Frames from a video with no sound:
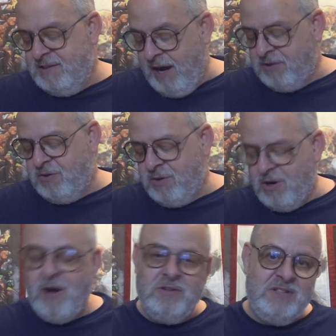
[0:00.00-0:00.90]
Dr.
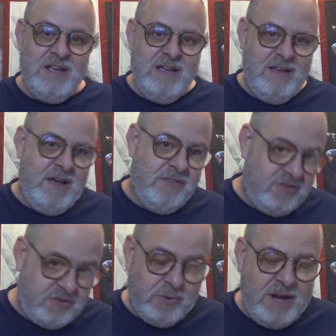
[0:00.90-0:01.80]
Occult, and the
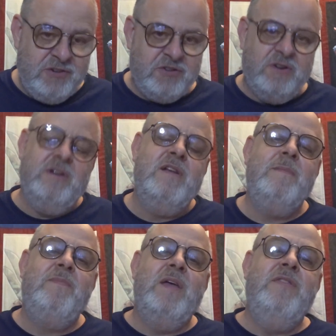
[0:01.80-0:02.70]
Stranger,
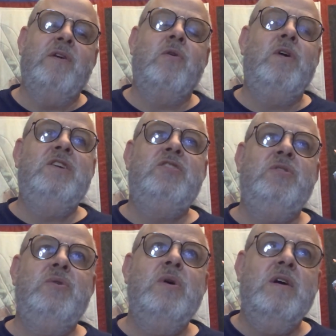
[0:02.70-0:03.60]
and they're going
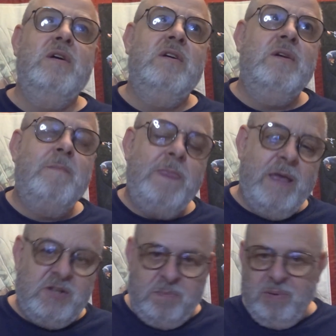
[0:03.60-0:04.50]
to
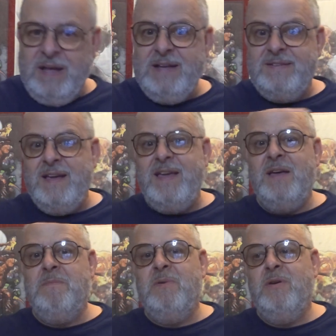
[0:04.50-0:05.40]
explain to
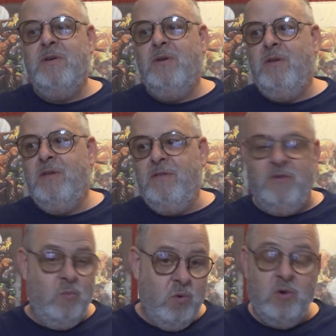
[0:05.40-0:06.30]
him the
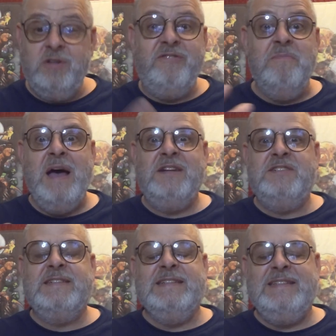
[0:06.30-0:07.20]
world of
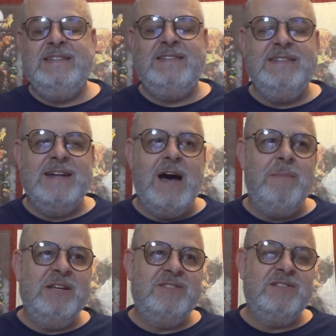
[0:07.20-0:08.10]
magic in DC
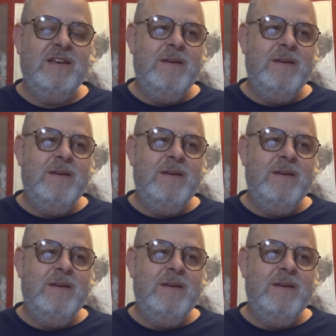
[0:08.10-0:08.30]
Comics